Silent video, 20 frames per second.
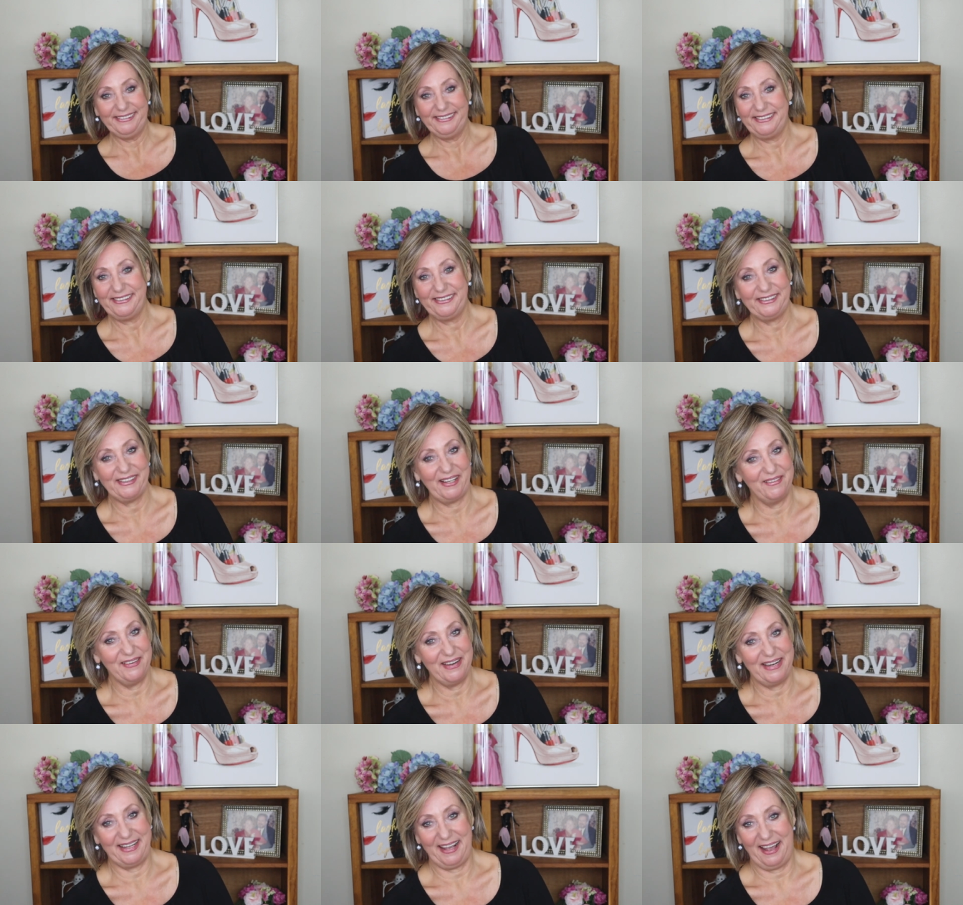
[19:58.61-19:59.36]

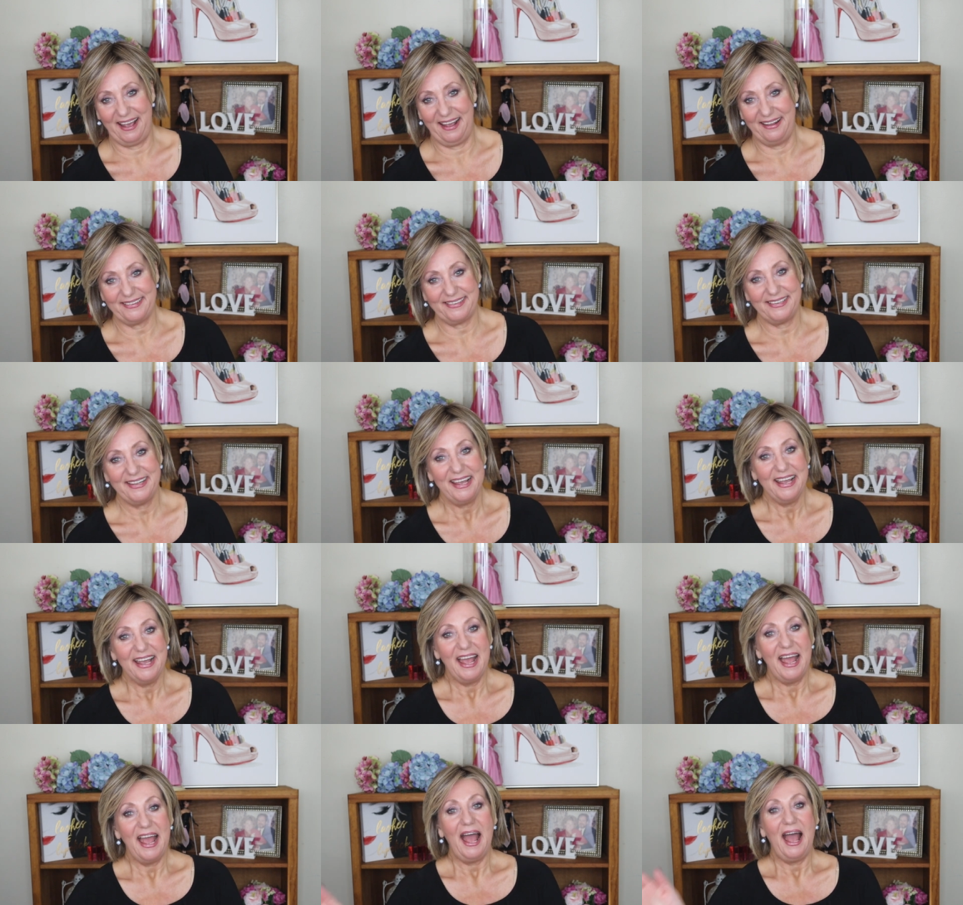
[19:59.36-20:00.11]
Sorry, guys.
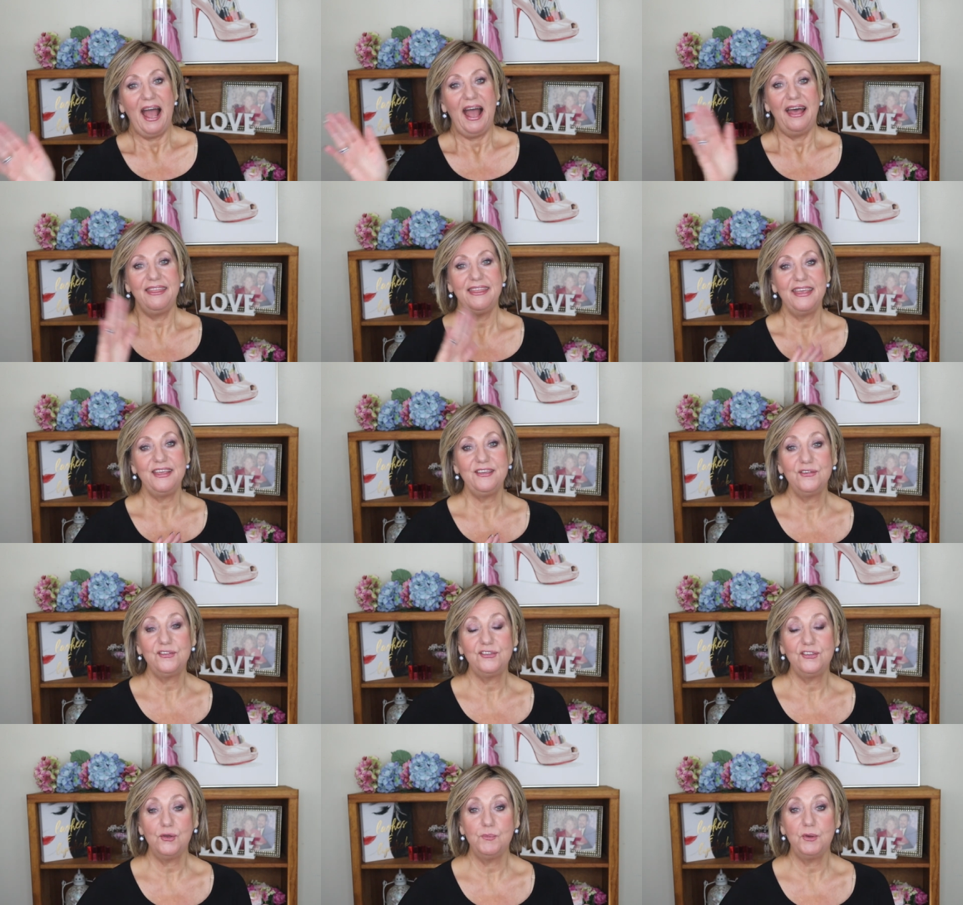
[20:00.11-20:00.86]

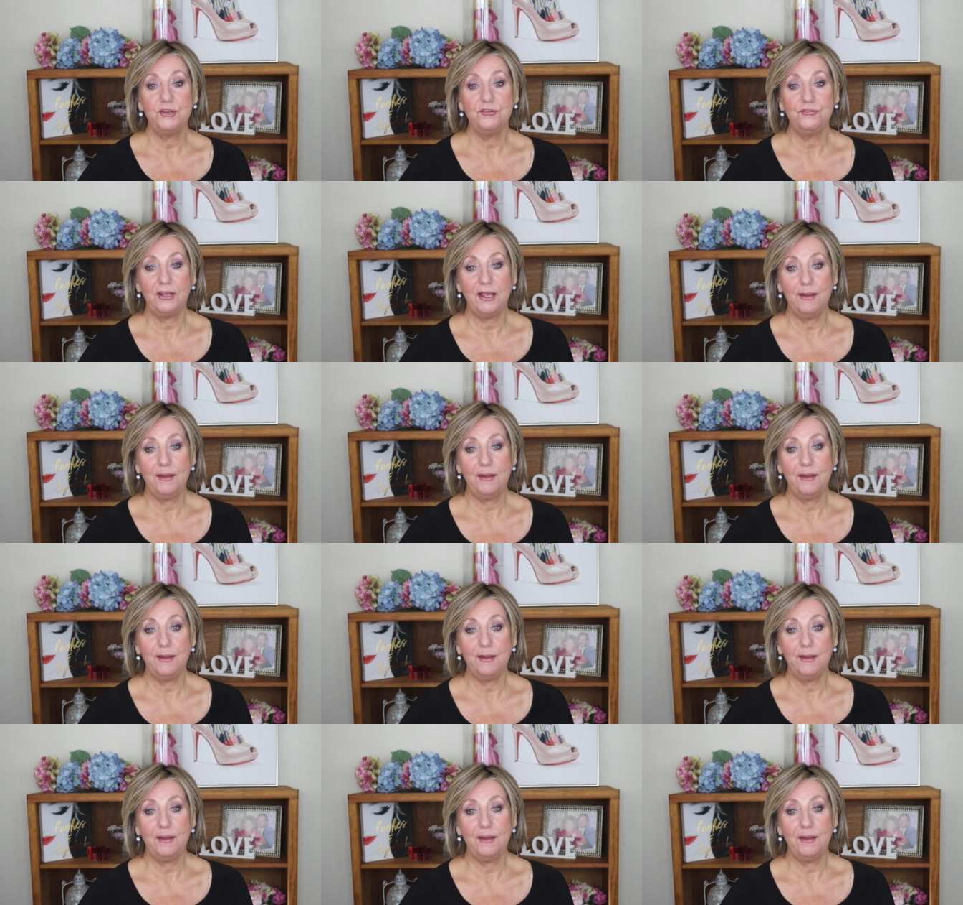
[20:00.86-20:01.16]
Thank you so much for